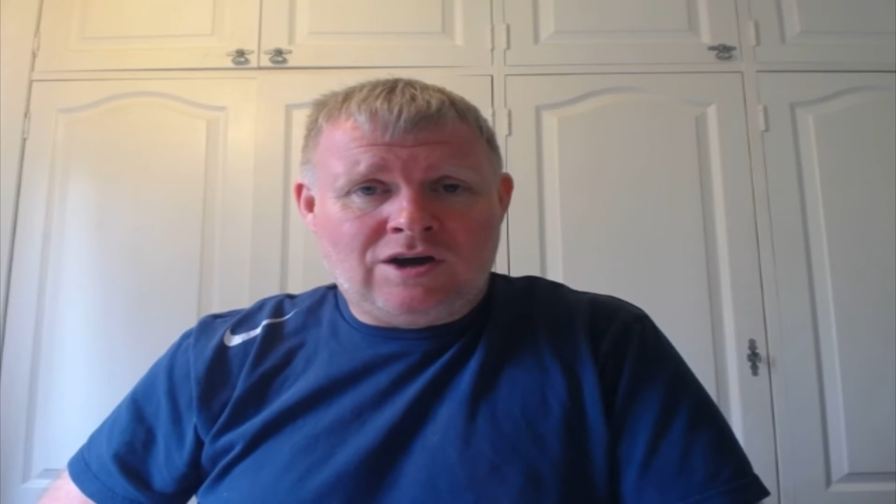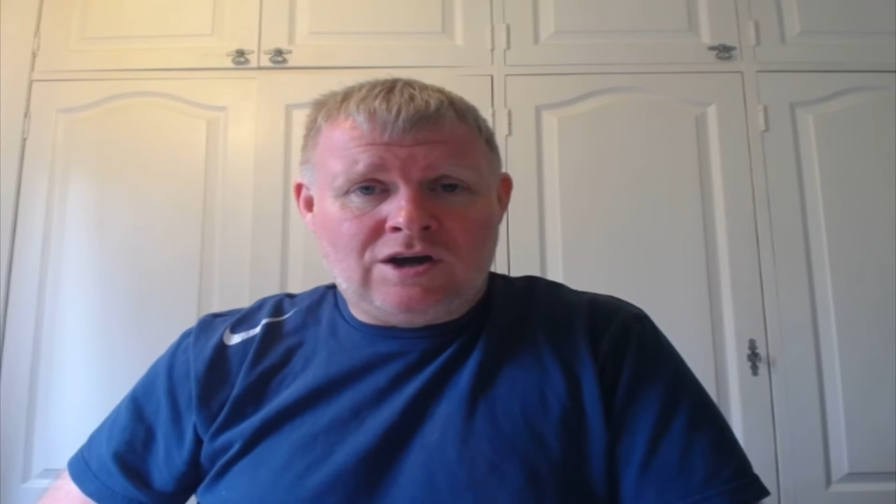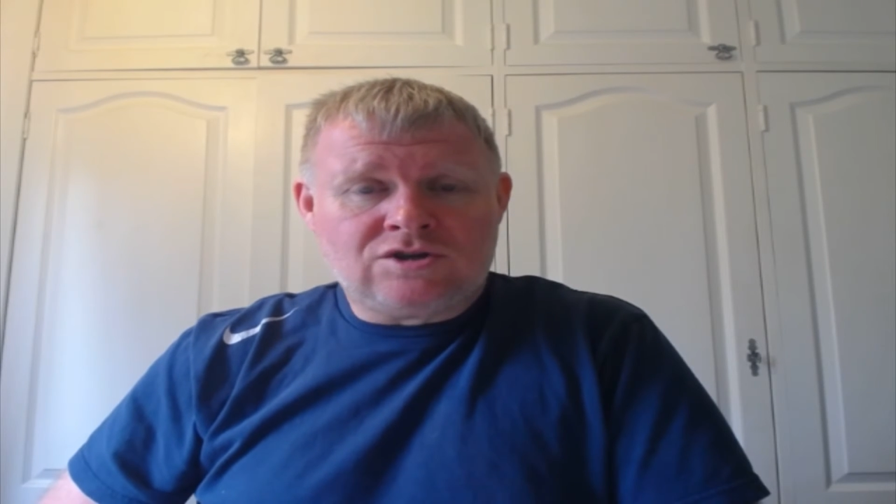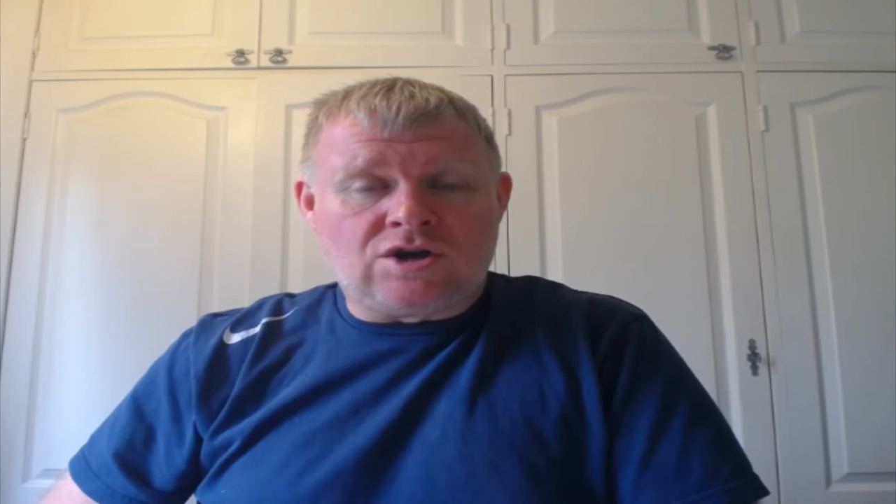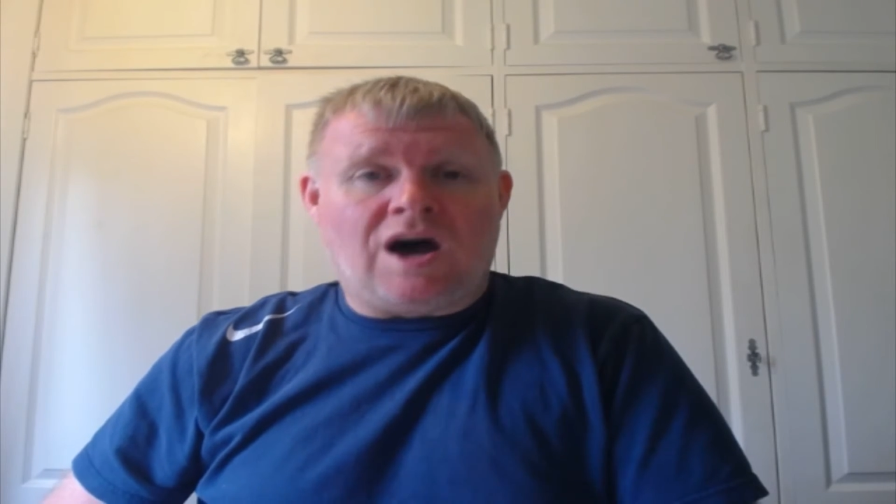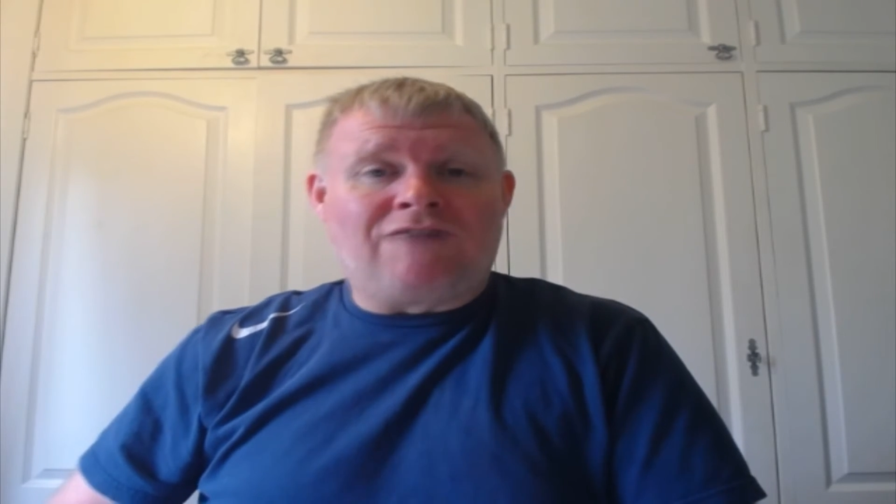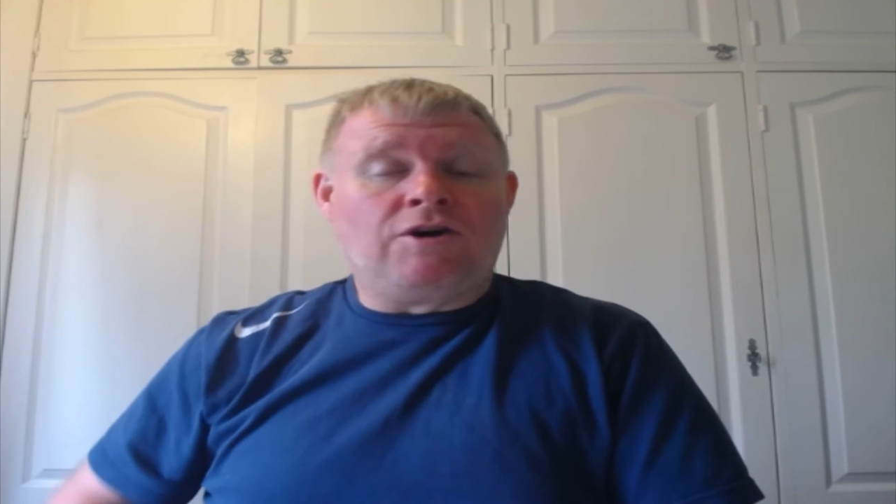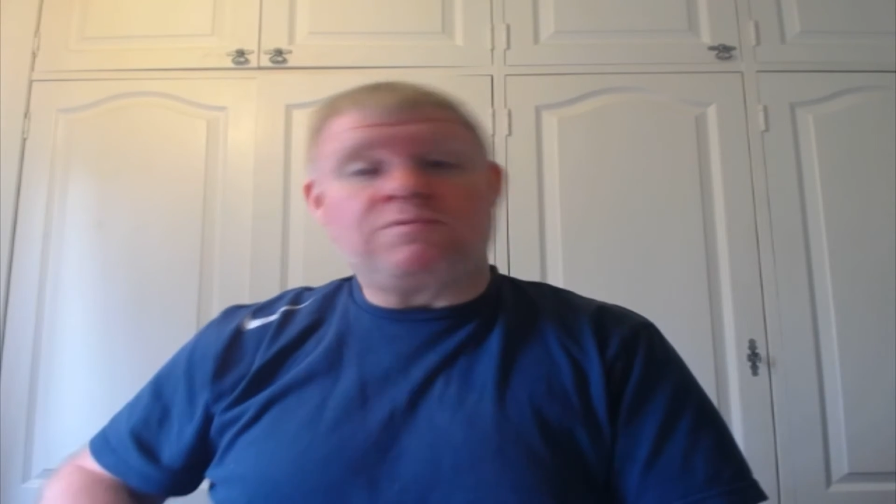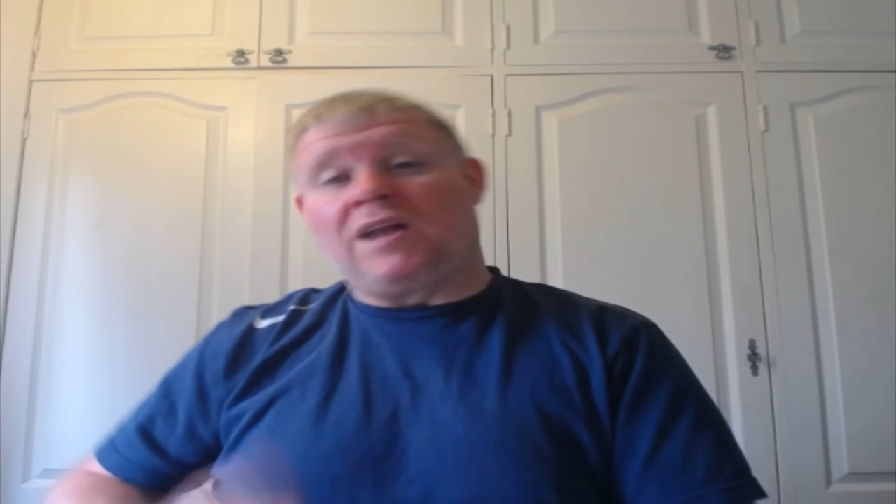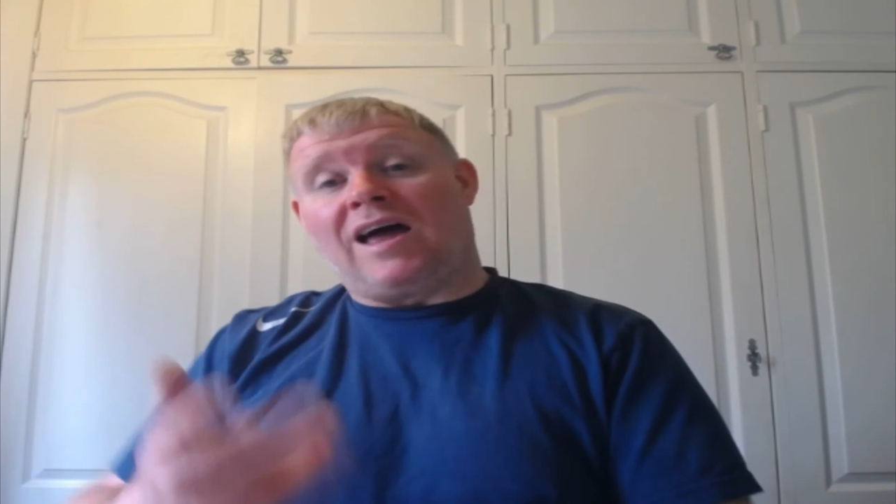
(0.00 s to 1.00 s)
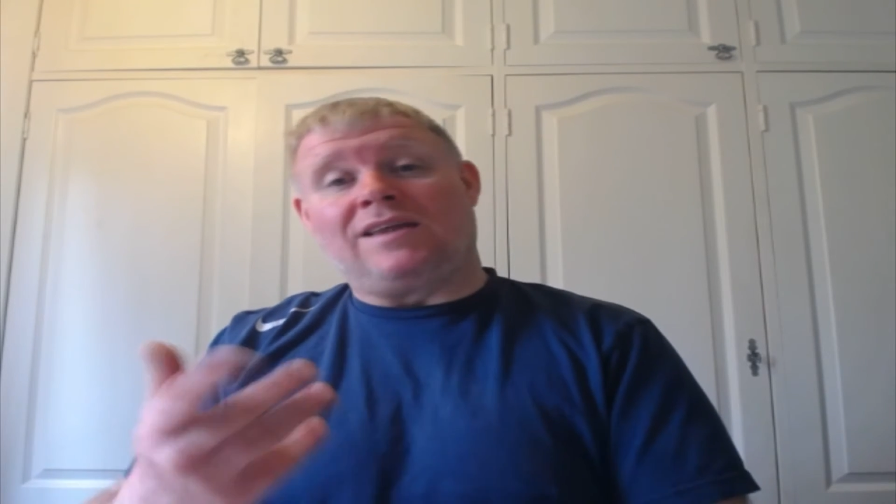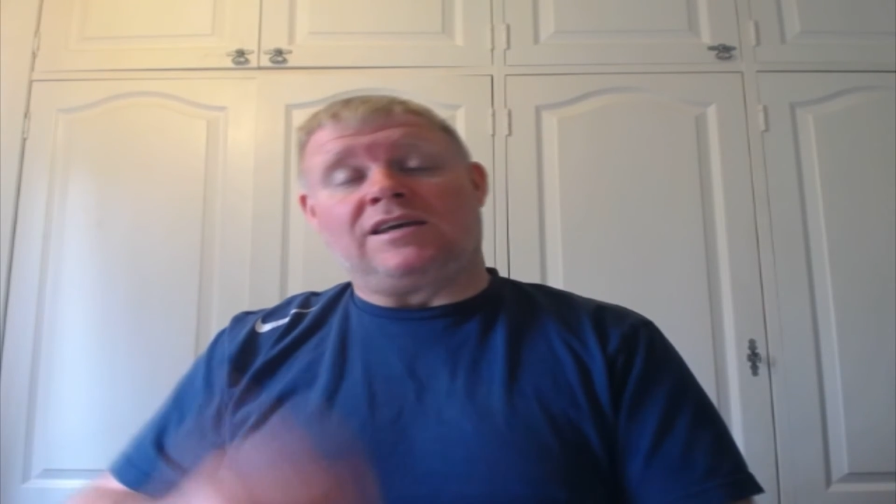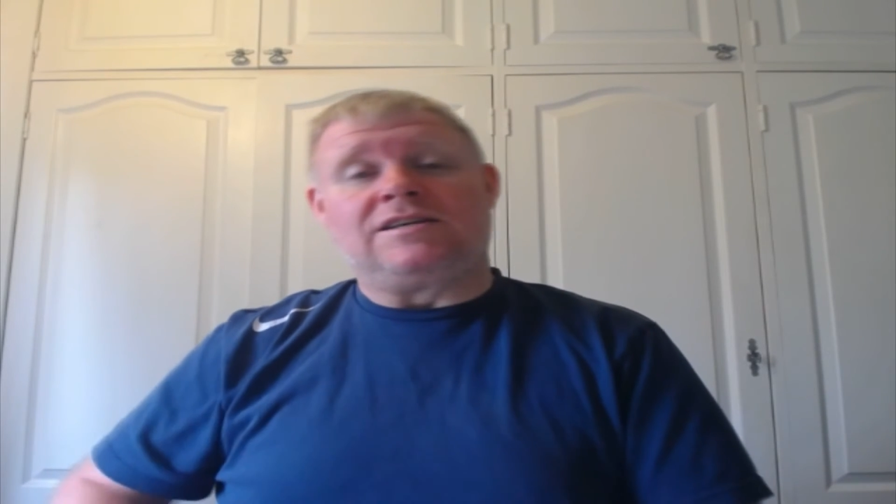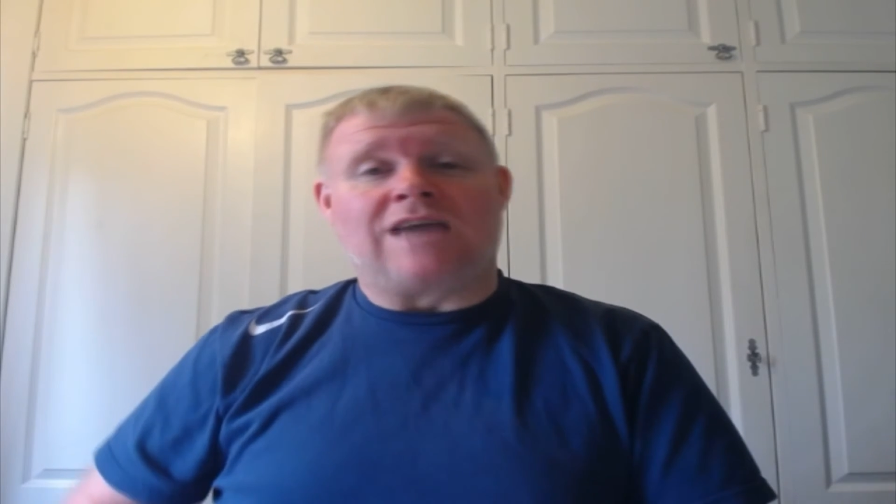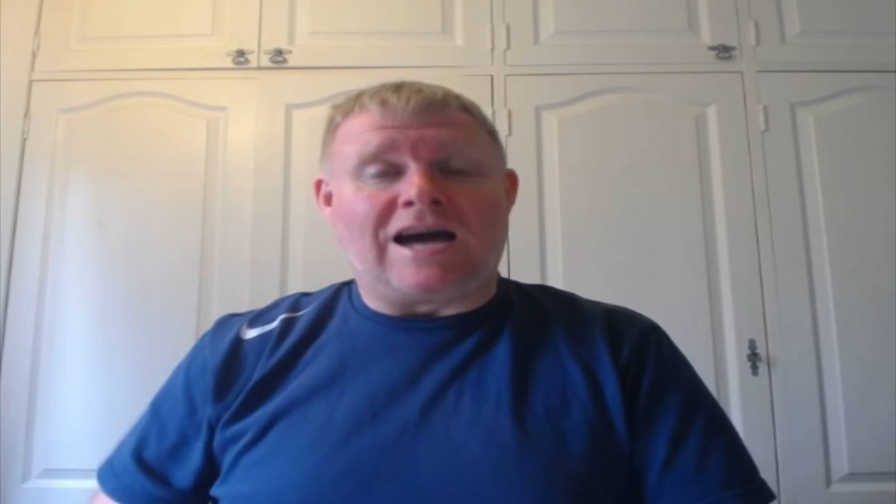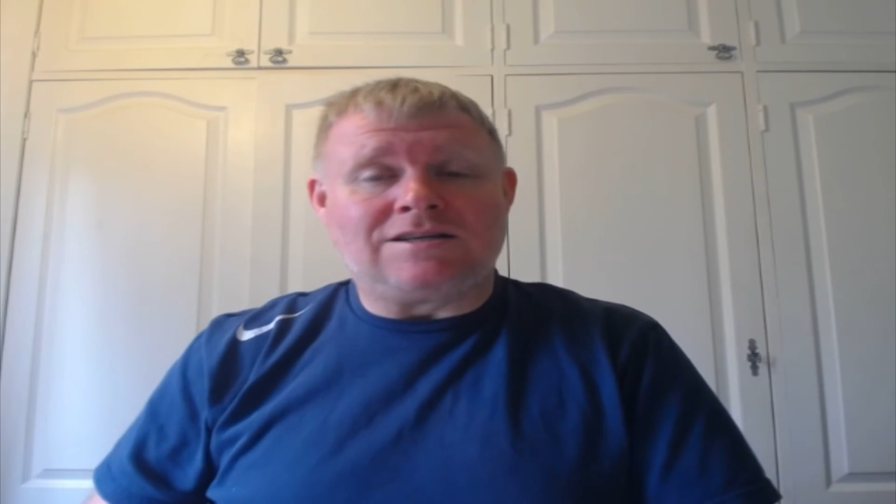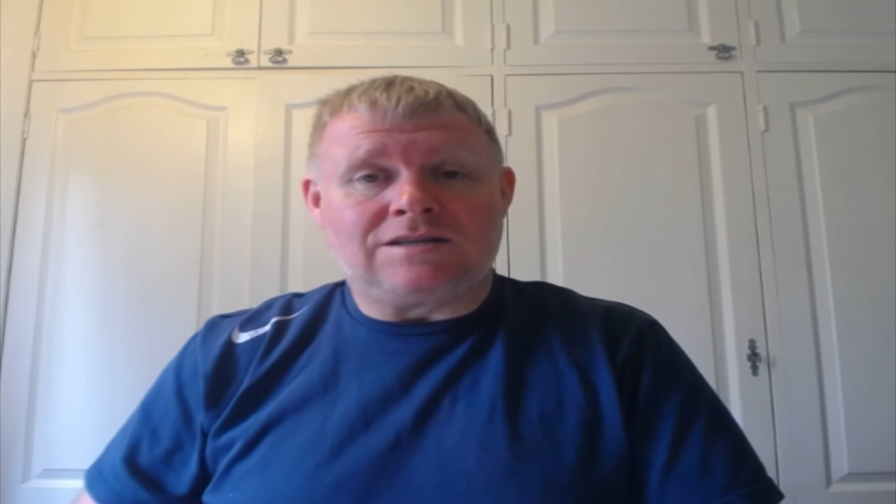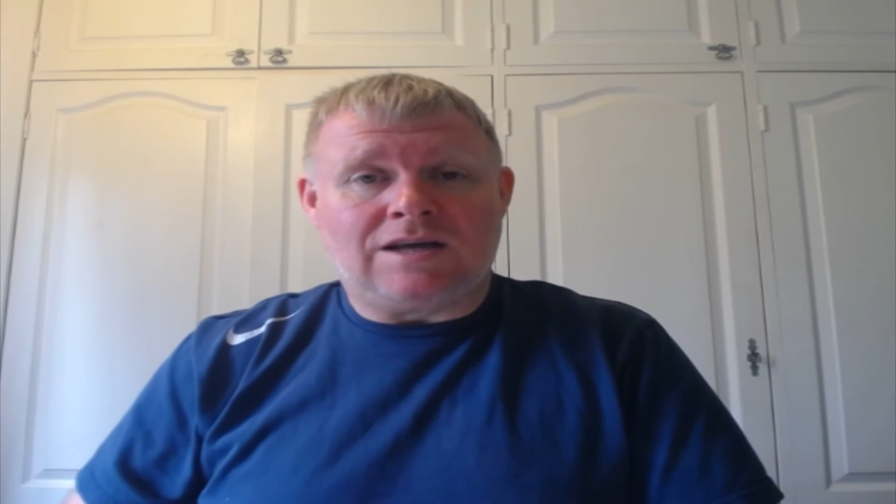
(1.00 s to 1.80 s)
So I hope you like these, guys.